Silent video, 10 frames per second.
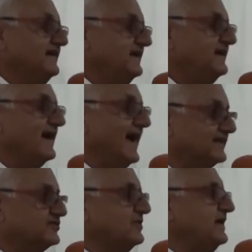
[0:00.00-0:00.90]
he
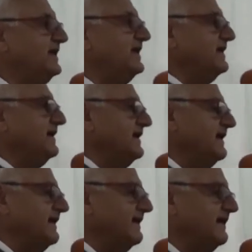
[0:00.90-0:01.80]
actually,
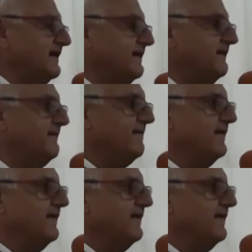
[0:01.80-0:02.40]
uh,